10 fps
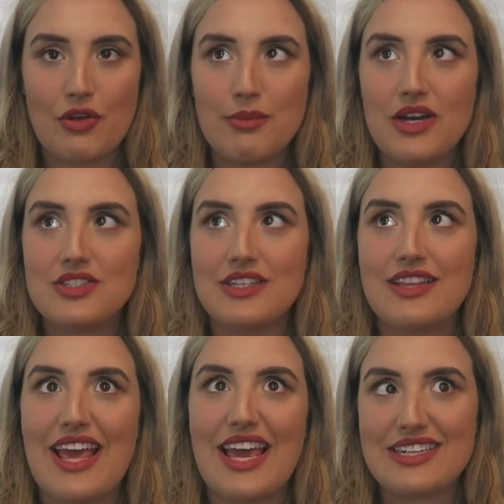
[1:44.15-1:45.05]
so much
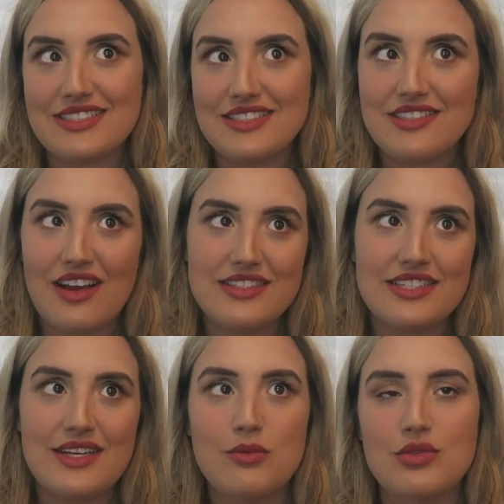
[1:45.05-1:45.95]
and the
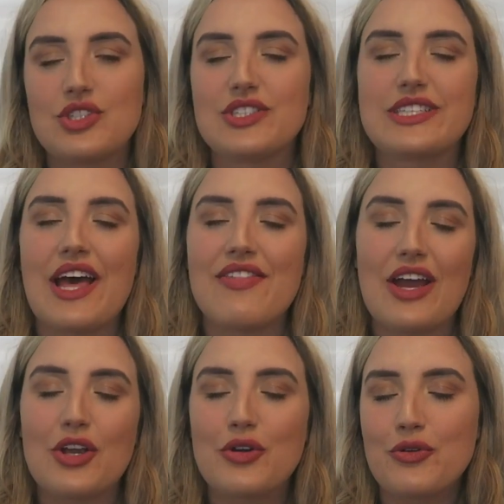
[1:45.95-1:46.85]
exercising would just add
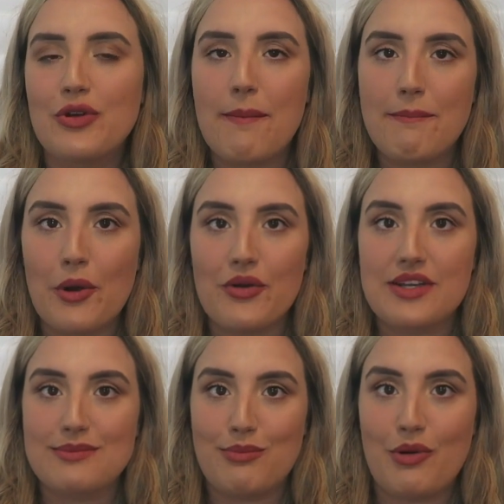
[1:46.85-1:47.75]
that good
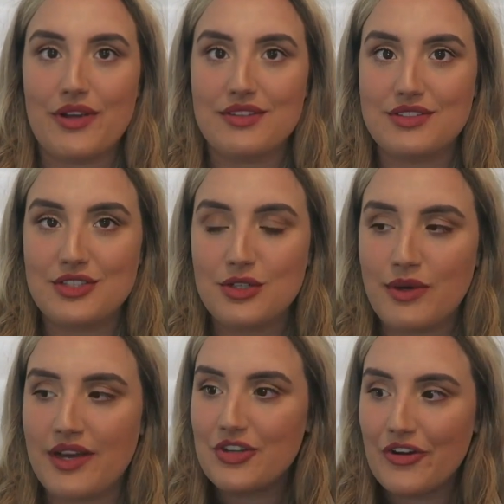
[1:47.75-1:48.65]
bonus points to
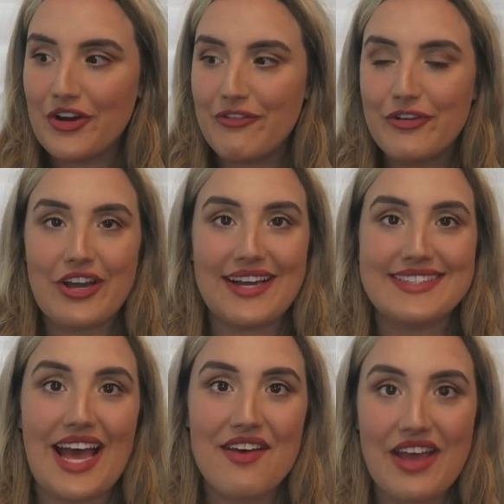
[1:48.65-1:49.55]
it. So if you guys
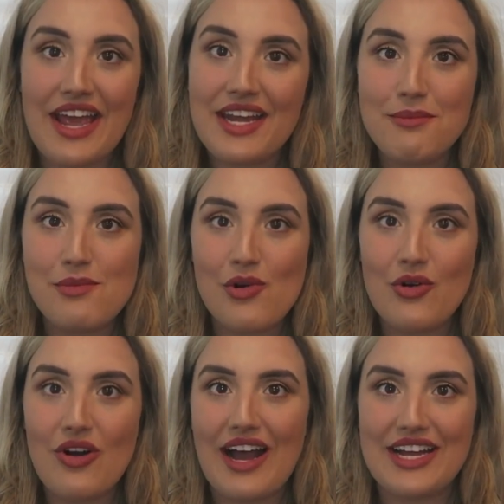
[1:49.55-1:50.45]
have any
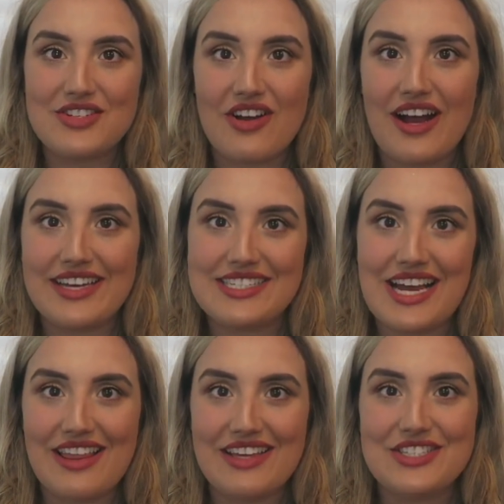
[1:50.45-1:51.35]
more I tried it
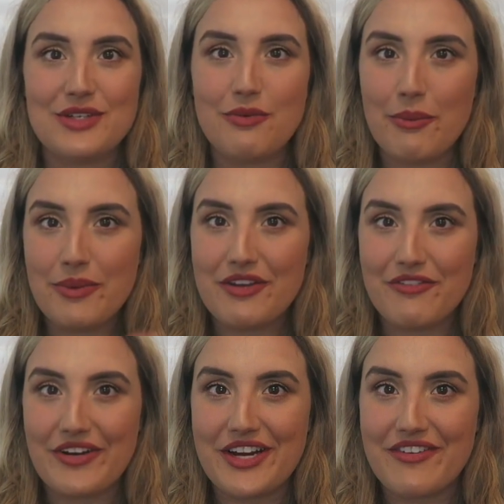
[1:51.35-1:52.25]
challenge you want me to
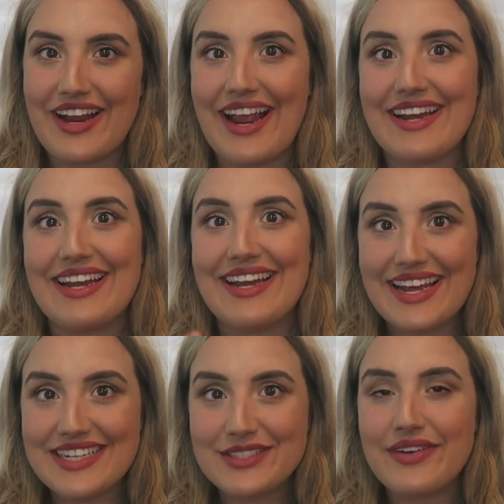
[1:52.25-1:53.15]
recreate
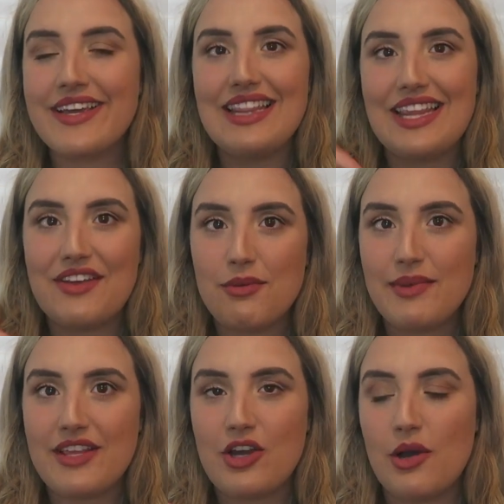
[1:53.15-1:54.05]
next week, leave them
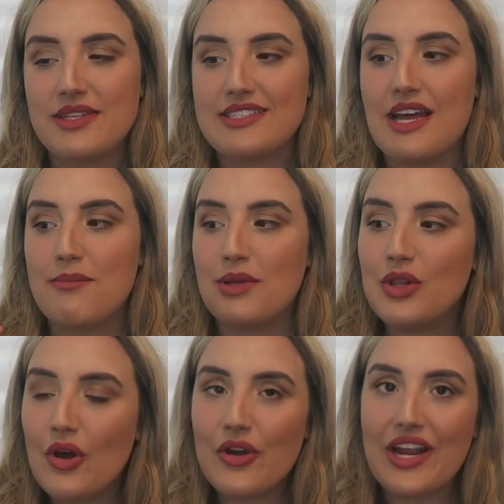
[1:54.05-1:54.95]
in the comments down
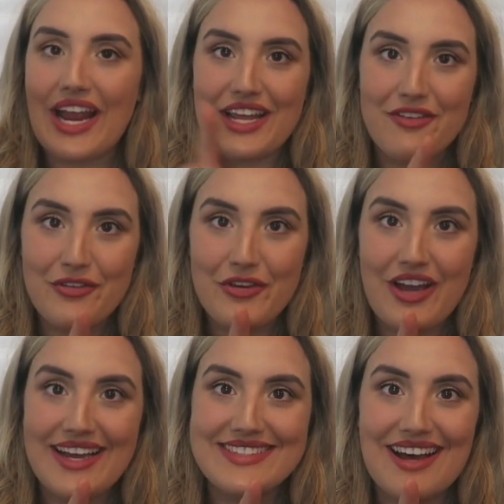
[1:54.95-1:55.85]
below. And if you
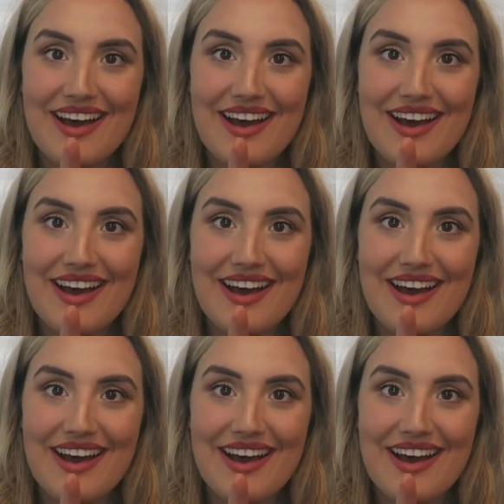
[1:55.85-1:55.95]
guys